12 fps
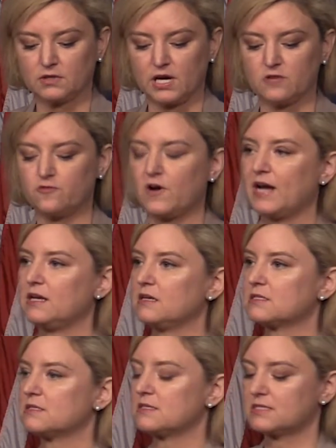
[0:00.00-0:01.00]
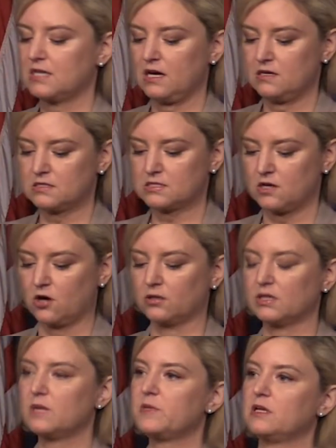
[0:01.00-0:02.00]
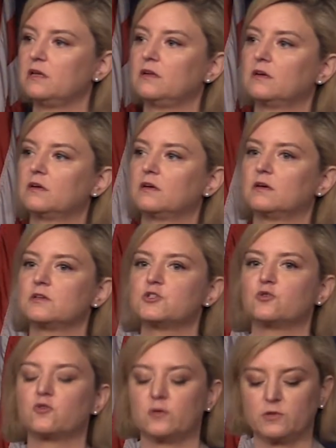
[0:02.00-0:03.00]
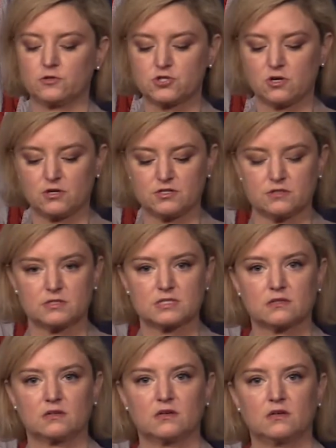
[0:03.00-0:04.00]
and findings in this case are limited to criminal charges